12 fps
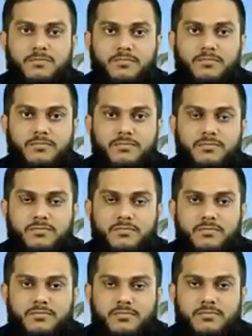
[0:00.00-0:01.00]

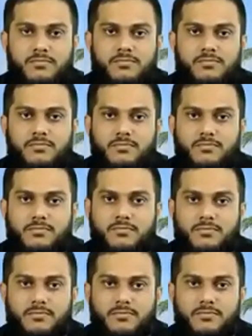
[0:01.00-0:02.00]

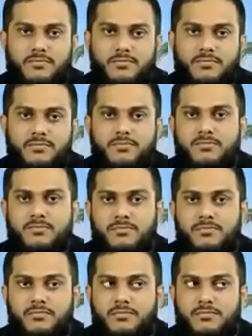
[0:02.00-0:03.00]

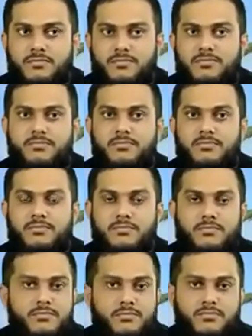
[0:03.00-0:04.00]

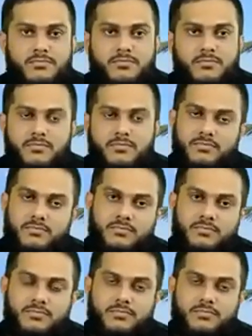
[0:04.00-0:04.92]
No words are spoken by the person on screen.